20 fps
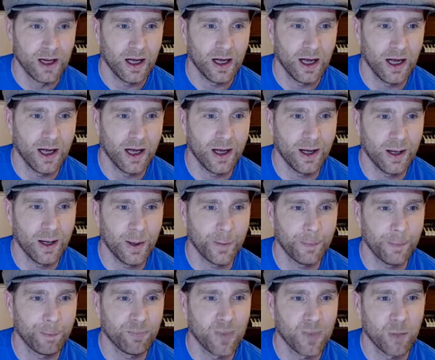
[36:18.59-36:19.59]

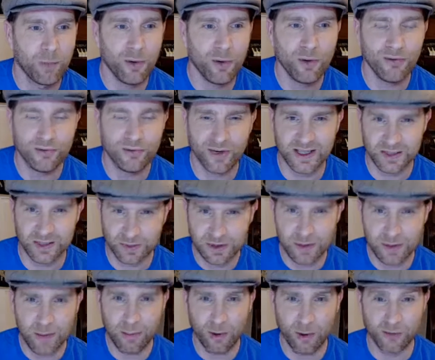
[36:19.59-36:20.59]
Poor French. What do you
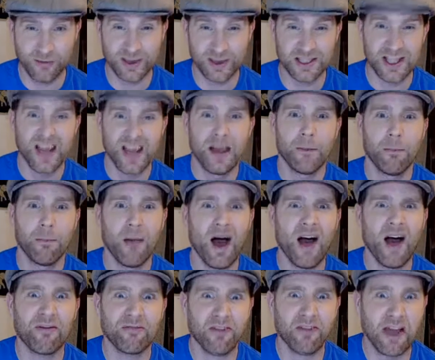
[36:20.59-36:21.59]
mean, poor French? My
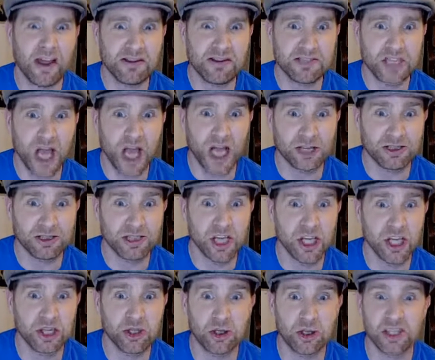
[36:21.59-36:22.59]
French
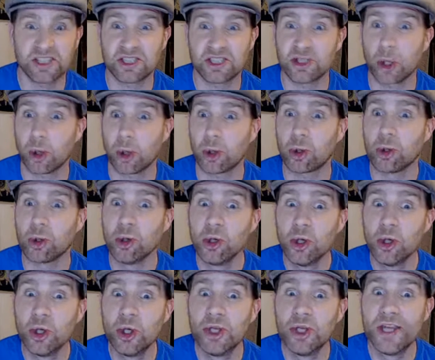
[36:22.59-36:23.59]
accent was so
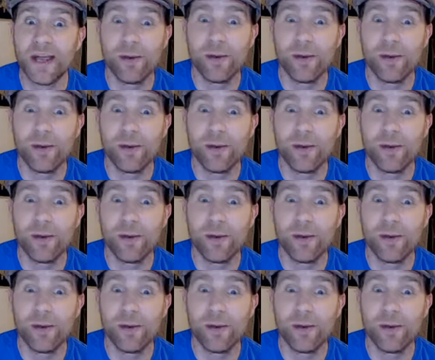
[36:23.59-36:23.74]
good.